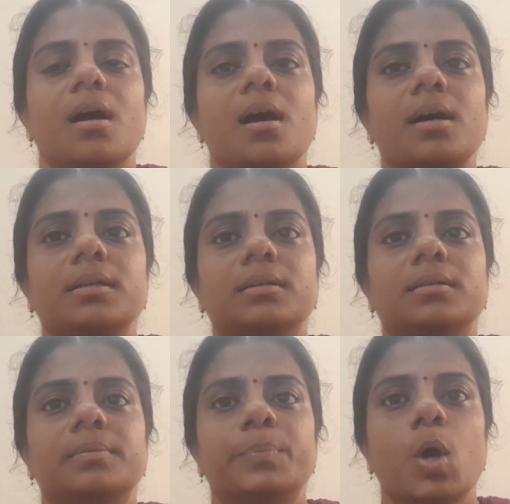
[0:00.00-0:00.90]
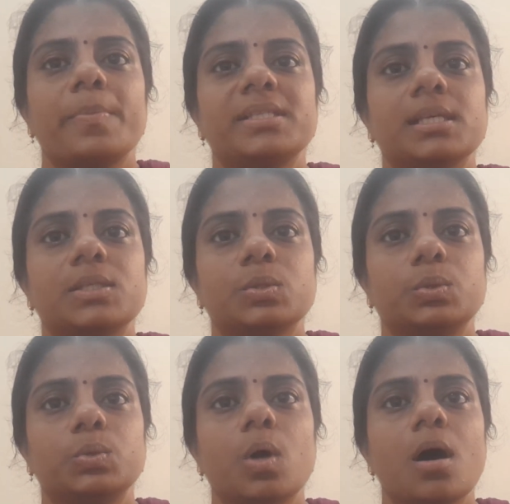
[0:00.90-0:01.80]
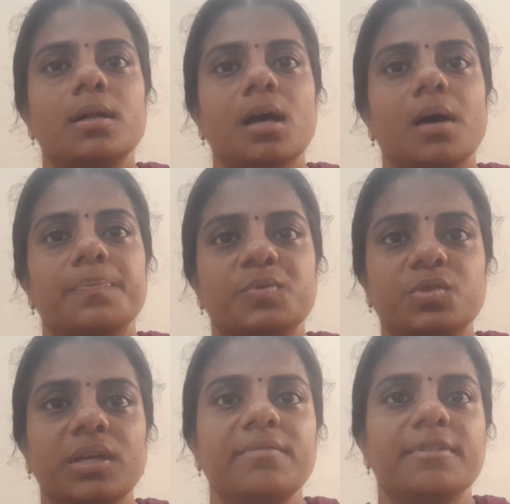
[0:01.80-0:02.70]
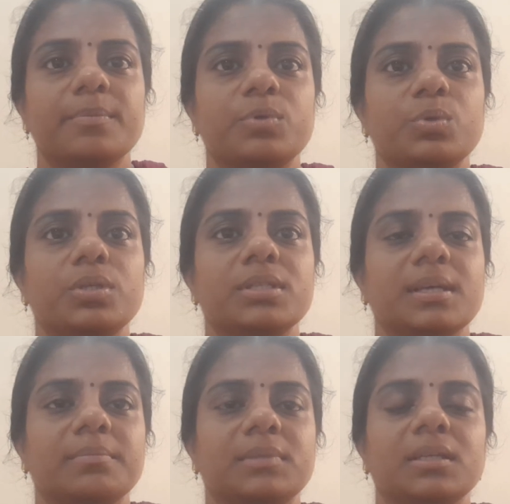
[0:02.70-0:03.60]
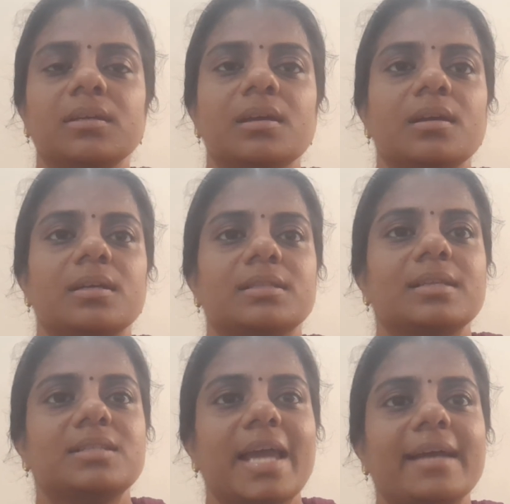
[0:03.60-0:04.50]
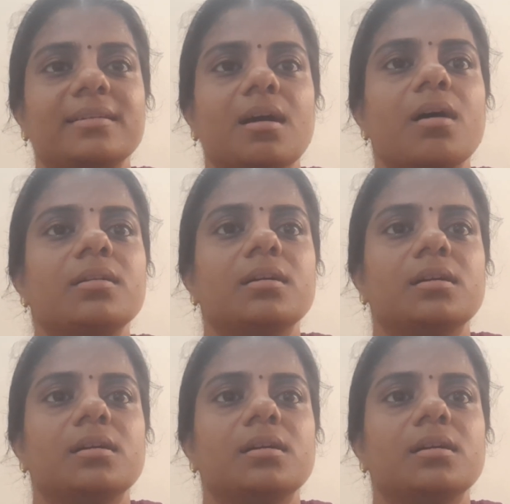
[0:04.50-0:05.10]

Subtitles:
or promises to do or abstain from doing something, such act or